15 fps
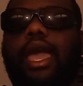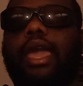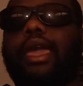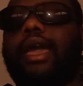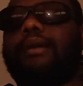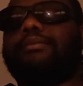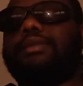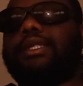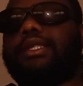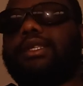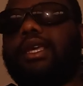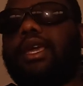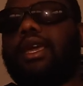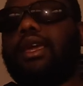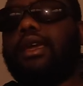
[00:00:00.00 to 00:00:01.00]

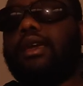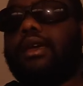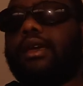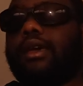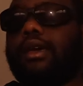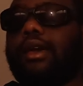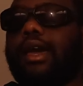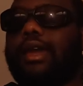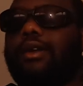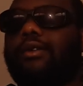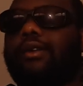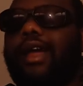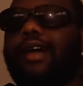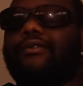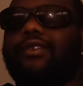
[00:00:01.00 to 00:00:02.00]
AMC. I
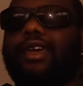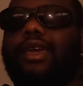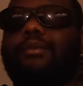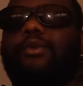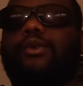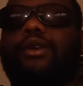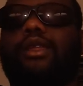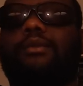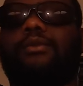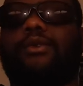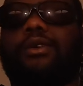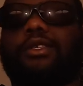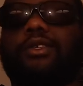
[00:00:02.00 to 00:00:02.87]
don't have cable anymore,